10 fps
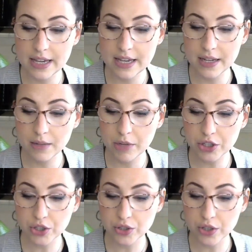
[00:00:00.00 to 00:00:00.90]
In
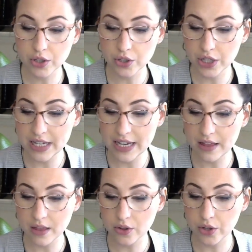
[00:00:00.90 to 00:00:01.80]
measures 30
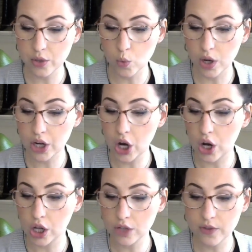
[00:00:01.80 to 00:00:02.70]
and 31,
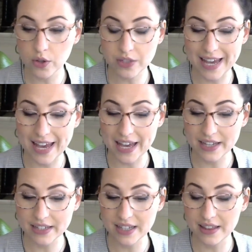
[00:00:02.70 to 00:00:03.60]
all of those
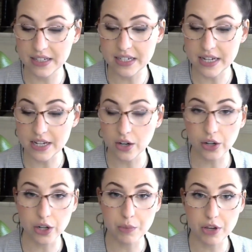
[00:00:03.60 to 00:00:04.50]
A's and the D are
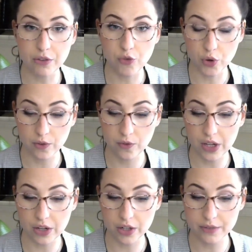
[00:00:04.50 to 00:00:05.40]
going to be a fourth
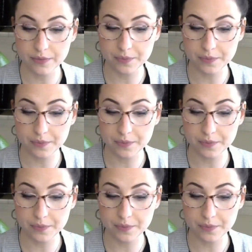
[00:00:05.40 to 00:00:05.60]
finger.